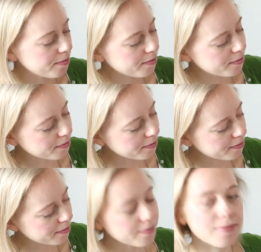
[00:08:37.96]

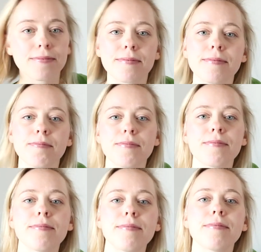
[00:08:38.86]

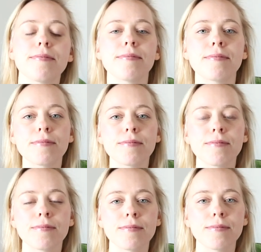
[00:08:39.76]

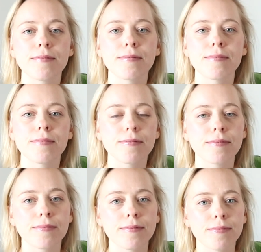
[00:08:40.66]

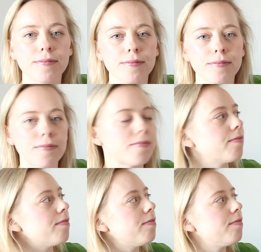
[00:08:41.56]

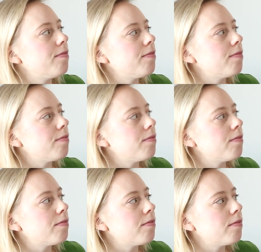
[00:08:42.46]

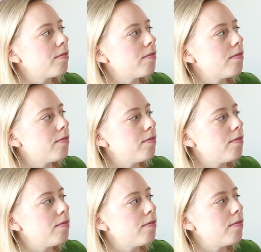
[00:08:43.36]

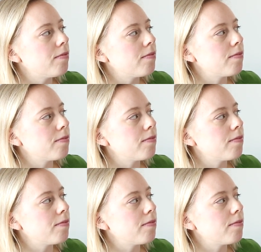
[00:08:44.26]
(not speaking)